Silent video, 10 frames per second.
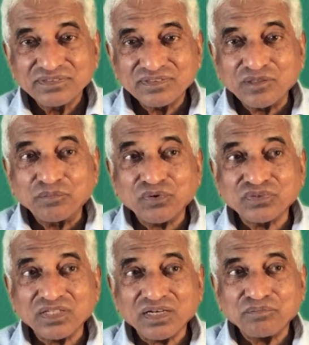They broke
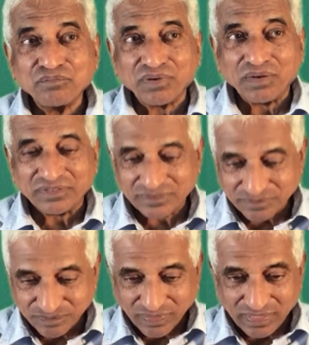the promise.
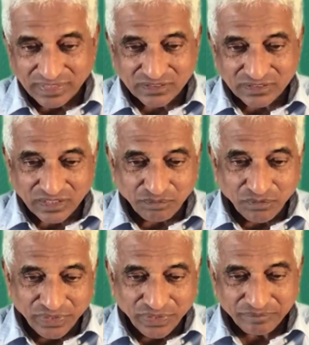Let's keep
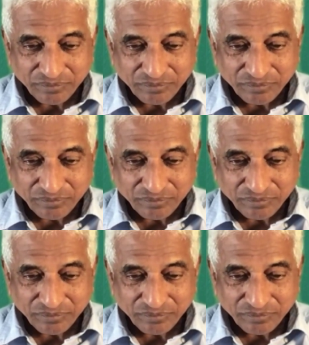going.